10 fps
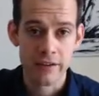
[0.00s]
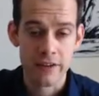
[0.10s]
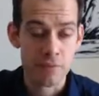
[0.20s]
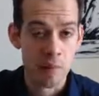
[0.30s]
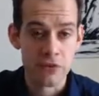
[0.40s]

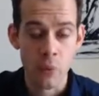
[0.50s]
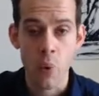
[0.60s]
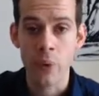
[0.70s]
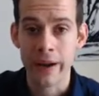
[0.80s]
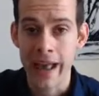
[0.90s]
This person
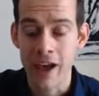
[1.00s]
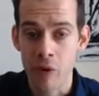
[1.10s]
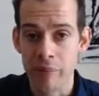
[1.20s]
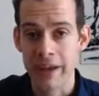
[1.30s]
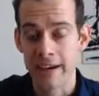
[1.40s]
won't get
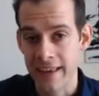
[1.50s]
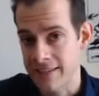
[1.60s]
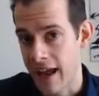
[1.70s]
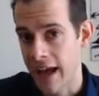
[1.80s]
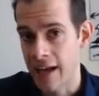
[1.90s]
help
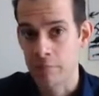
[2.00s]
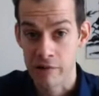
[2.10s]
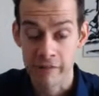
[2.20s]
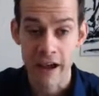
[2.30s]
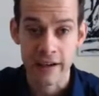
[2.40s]
unless I
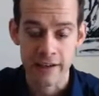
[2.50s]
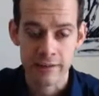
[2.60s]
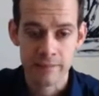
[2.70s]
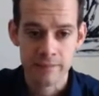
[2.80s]
provide it.